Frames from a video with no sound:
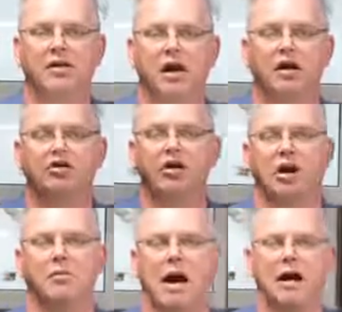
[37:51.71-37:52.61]
There in
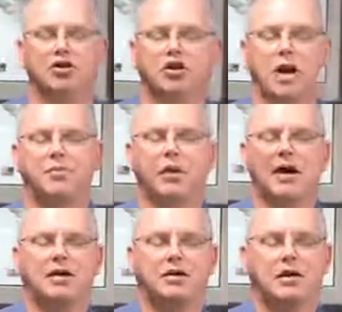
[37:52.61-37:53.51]
Jeremiah
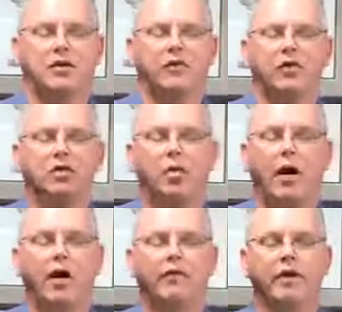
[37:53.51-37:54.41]
chapter 18 and verse
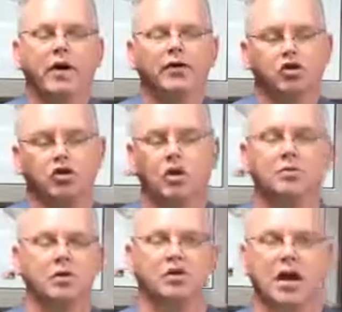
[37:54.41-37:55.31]
12, the
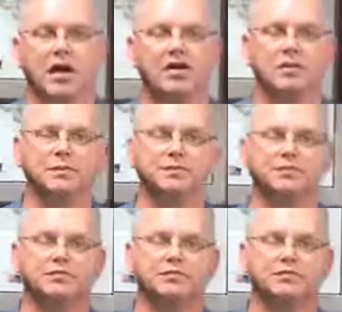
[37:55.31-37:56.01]
scripture says,